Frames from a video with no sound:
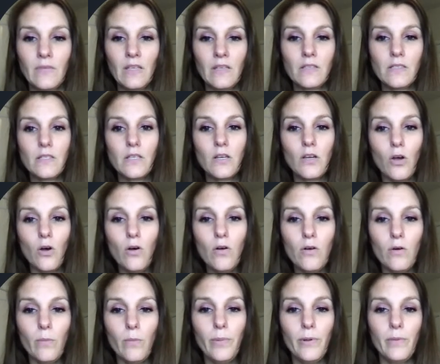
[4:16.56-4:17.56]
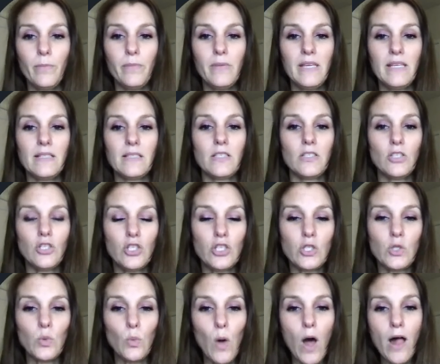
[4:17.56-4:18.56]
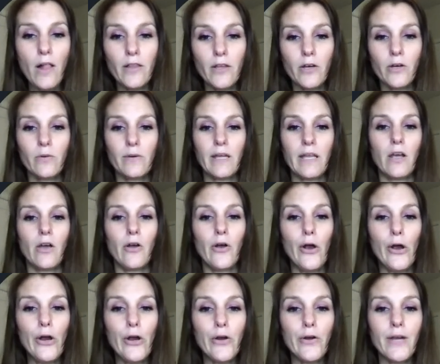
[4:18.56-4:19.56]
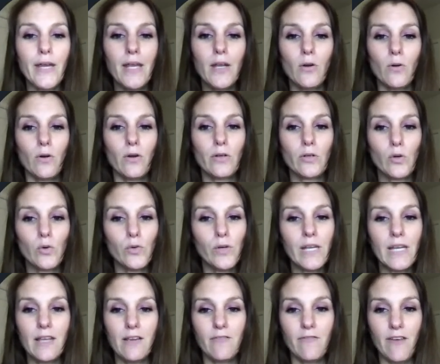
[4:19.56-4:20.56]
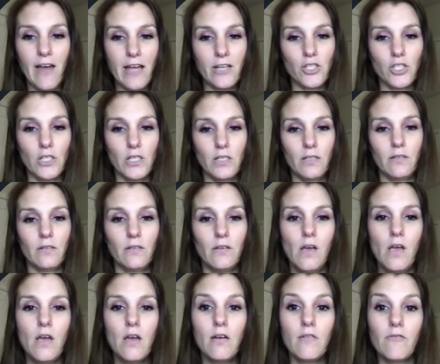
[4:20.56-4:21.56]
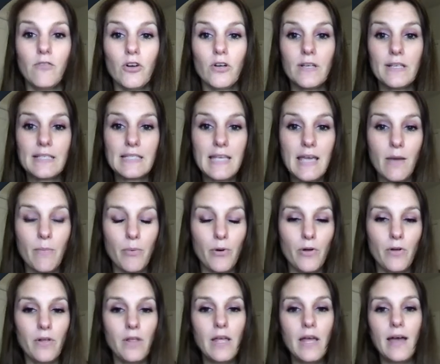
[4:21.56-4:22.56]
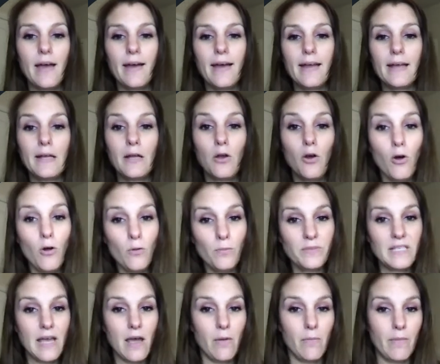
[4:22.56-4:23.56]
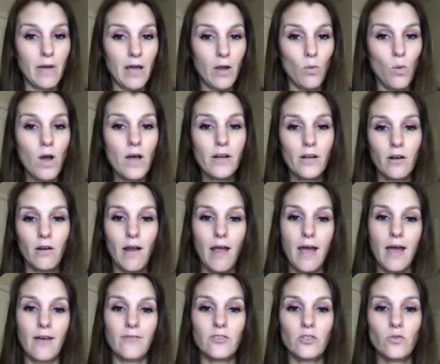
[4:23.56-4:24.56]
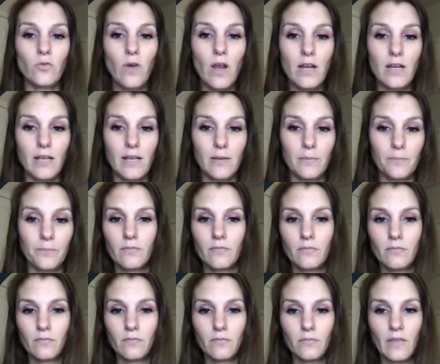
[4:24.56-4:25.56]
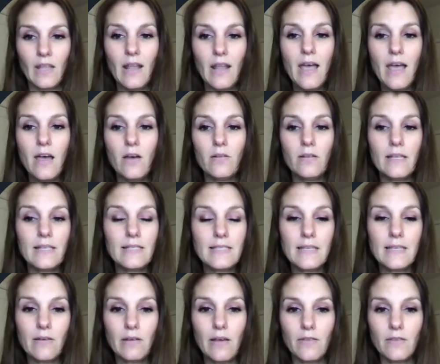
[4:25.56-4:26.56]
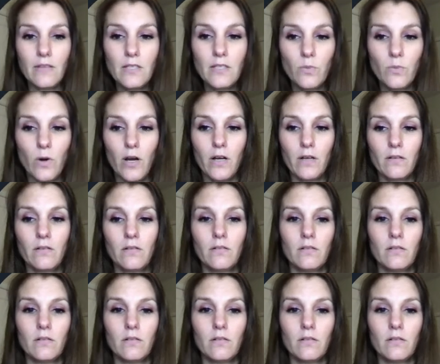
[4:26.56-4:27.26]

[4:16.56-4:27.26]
To gulp means to swallow in a hurried or greedy fashion. For example, I gulped down my water after running. Now let's sound out this word.